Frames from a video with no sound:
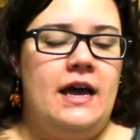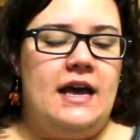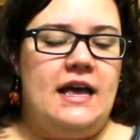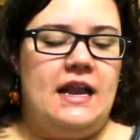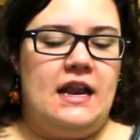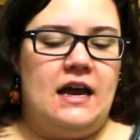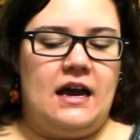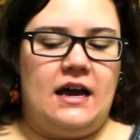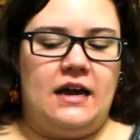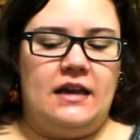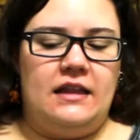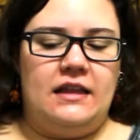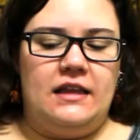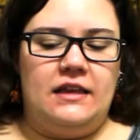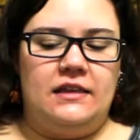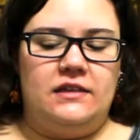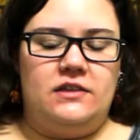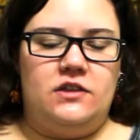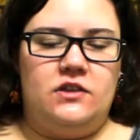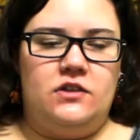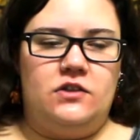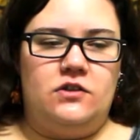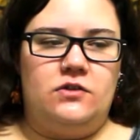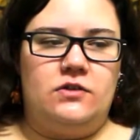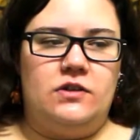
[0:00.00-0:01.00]
and I like
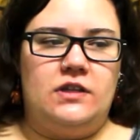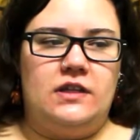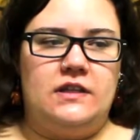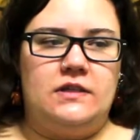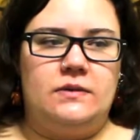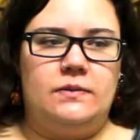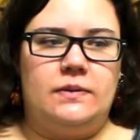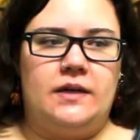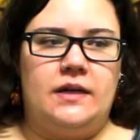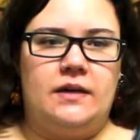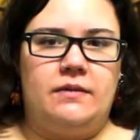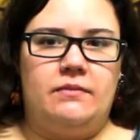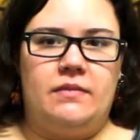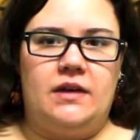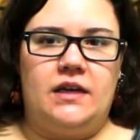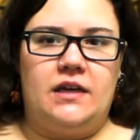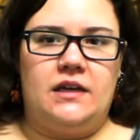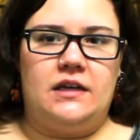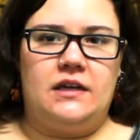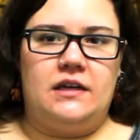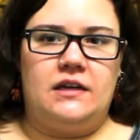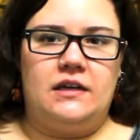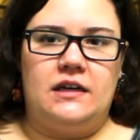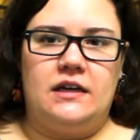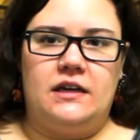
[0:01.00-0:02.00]
to do these when I'm
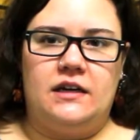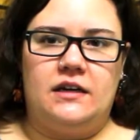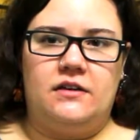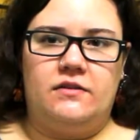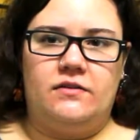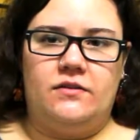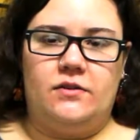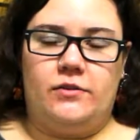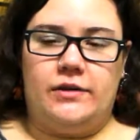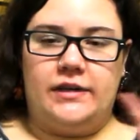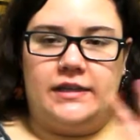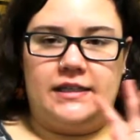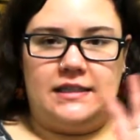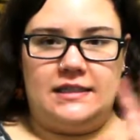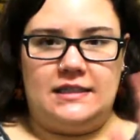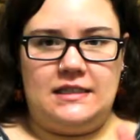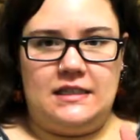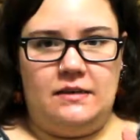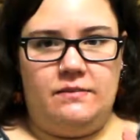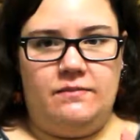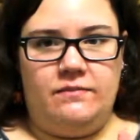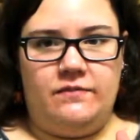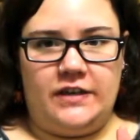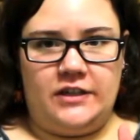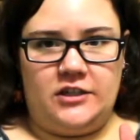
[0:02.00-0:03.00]
making kind of quick
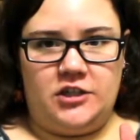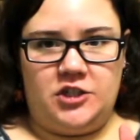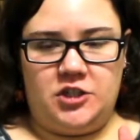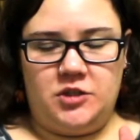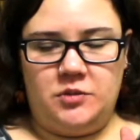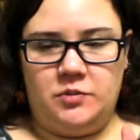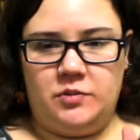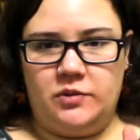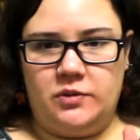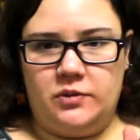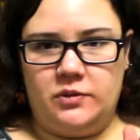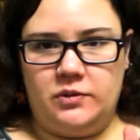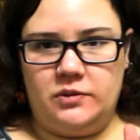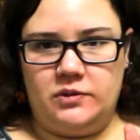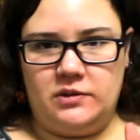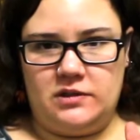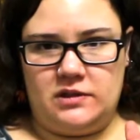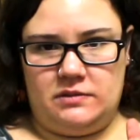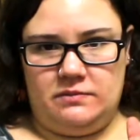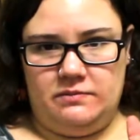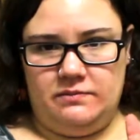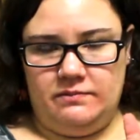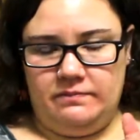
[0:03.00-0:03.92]
steamed vegetables